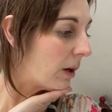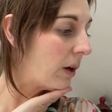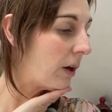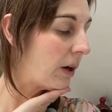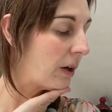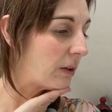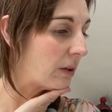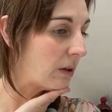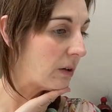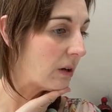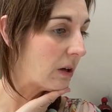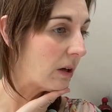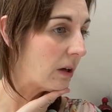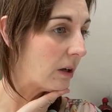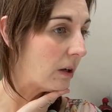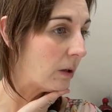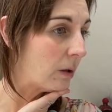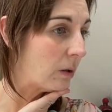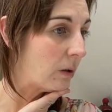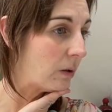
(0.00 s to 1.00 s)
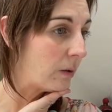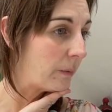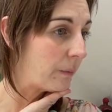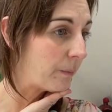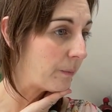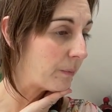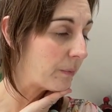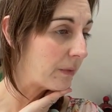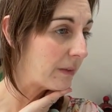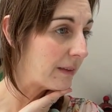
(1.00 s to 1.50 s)
I don't know,
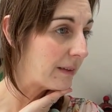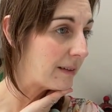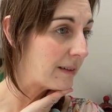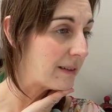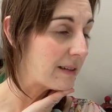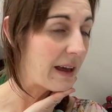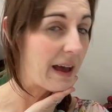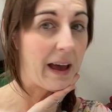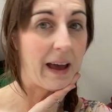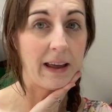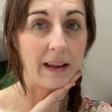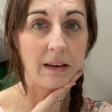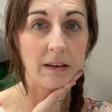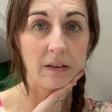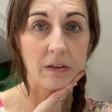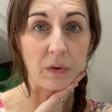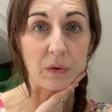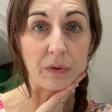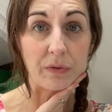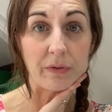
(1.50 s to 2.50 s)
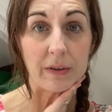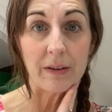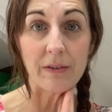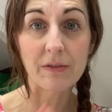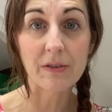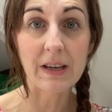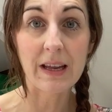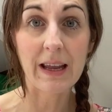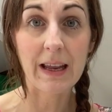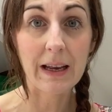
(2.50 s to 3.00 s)
10 or
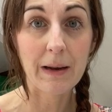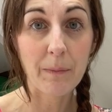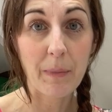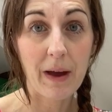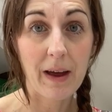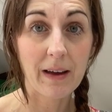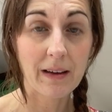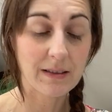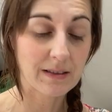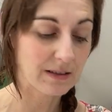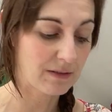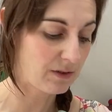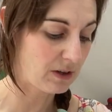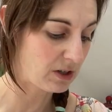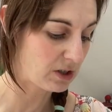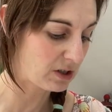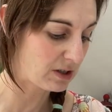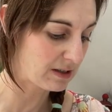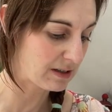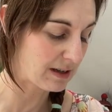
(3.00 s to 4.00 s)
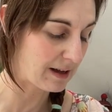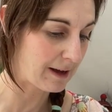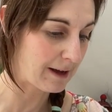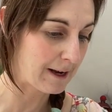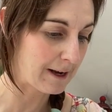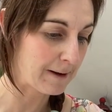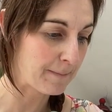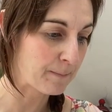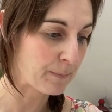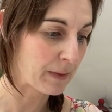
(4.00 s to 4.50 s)
15 packs of each
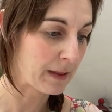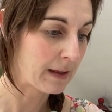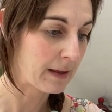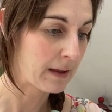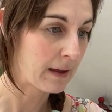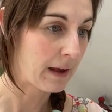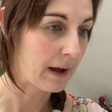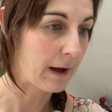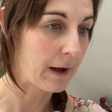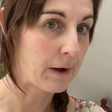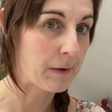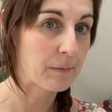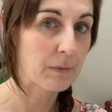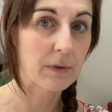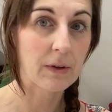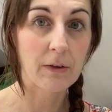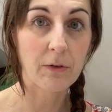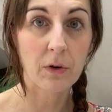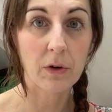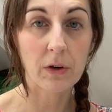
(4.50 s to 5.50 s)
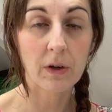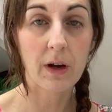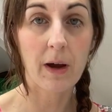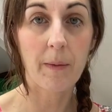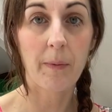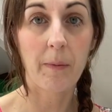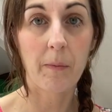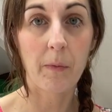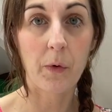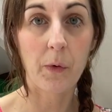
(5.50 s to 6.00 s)
design. So I've got a
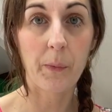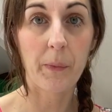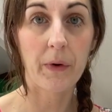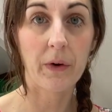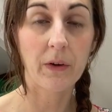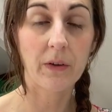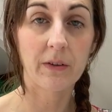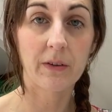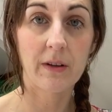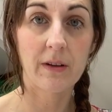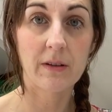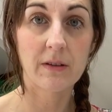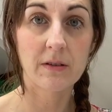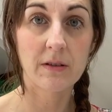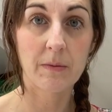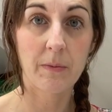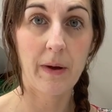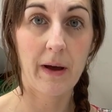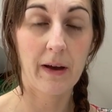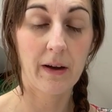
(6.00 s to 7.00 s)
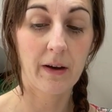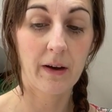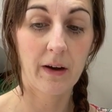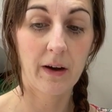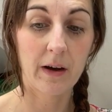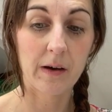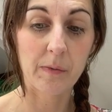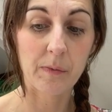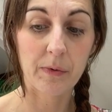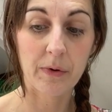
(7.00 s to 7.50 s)
couple more boxes to pack
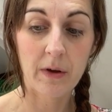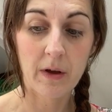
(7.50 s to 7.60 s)
up.